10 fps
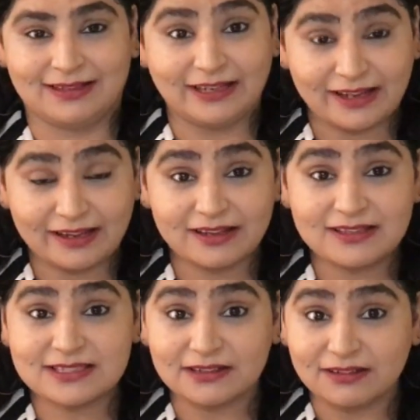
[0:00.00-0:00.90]
that I
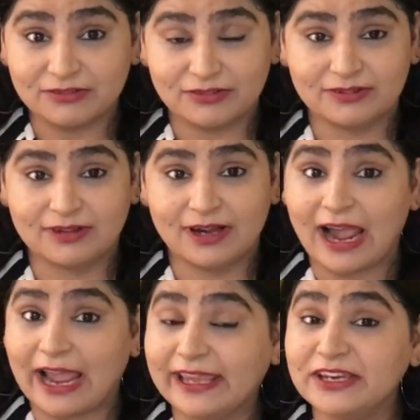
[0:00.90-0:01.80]
can serve,
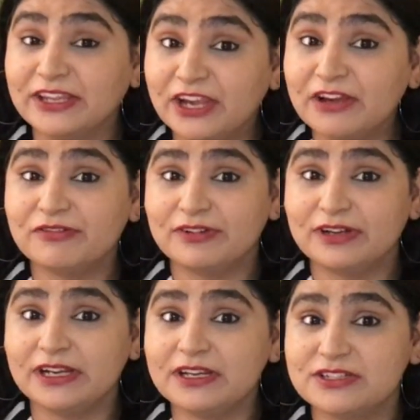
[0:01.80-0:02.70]
I can give
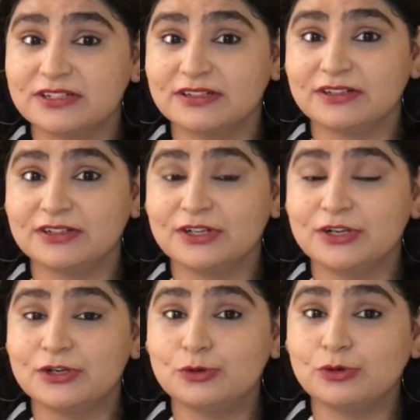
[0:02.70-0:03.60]
it
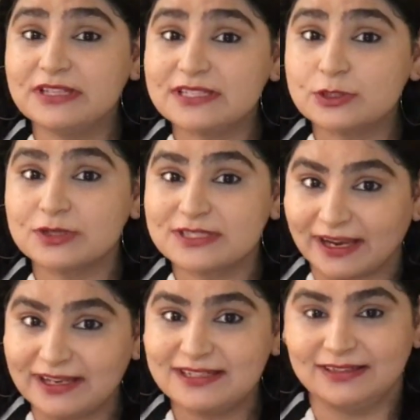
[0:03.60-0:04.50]
to this
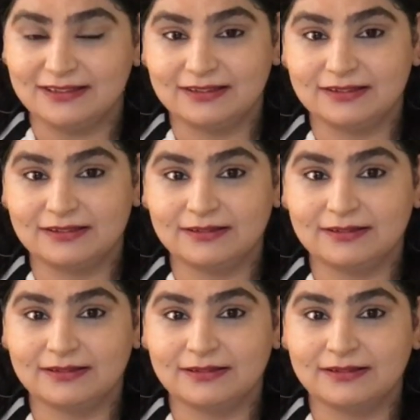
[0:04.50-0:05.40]
society.
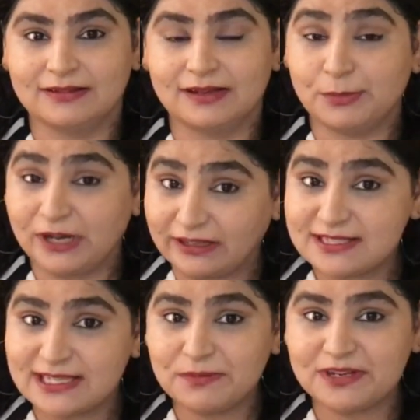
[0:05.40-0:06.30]
But at the
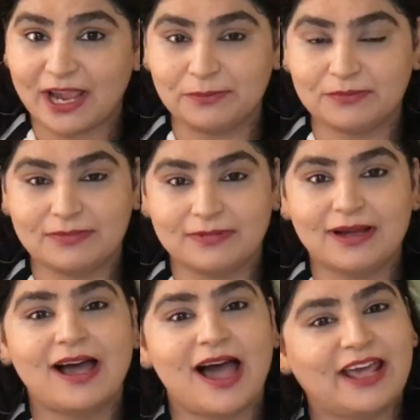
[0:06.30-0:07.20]
same time,
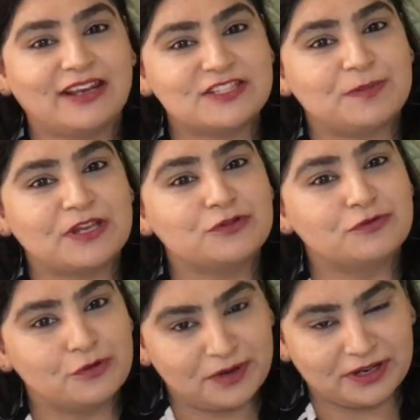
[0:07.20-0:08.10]
I respect
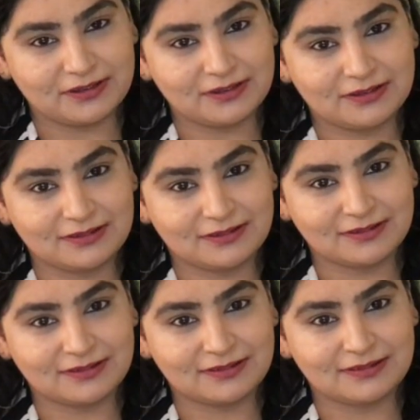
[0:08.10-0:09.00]
women
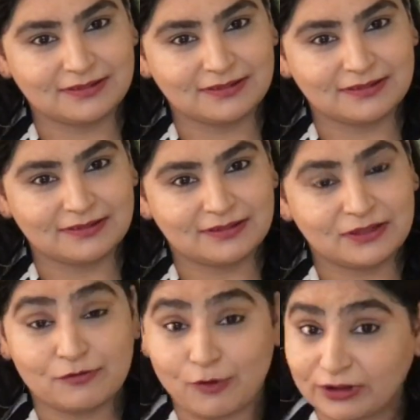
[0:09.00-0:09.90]

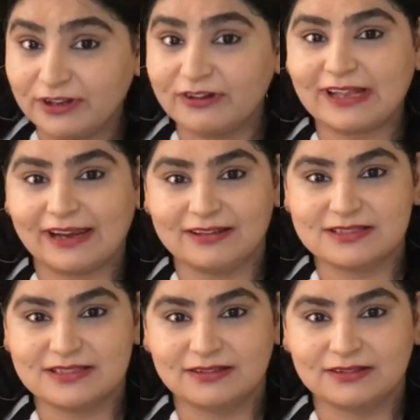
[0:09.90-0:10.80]
for their
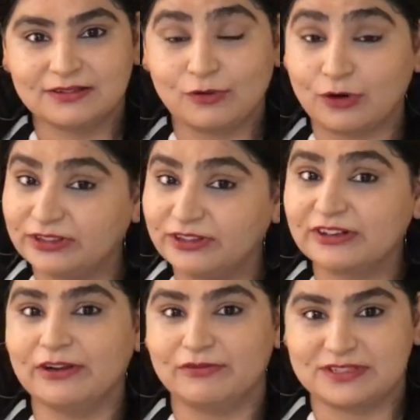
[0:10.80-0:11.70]
talents, for their
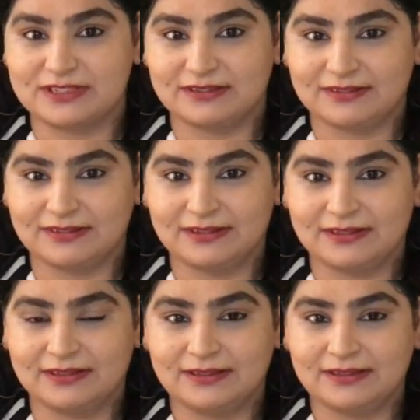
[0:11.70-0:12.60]
gifts.
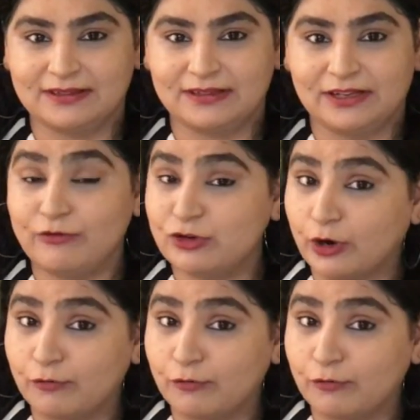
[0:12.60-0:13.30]
If you are